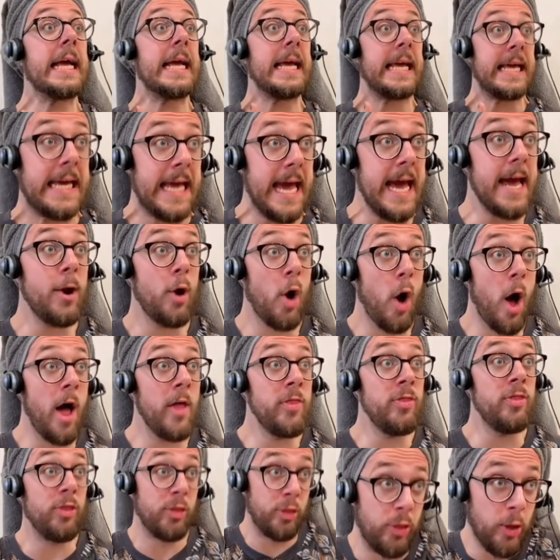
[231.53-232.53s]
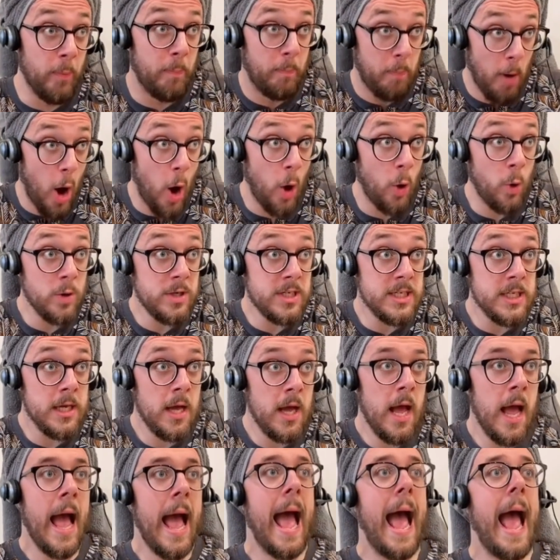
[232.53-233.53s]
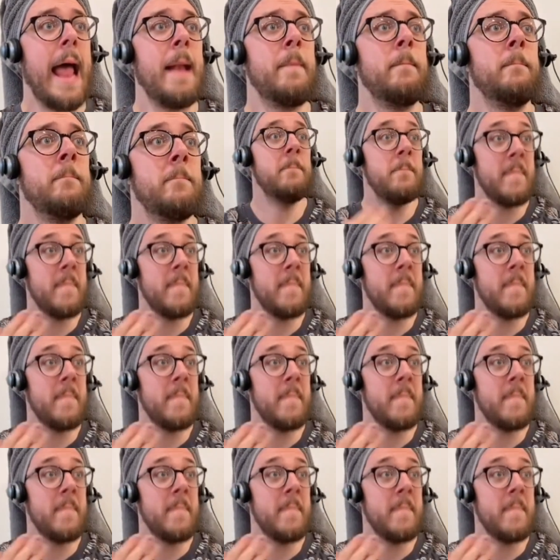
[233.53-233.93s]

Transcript: get on the boat and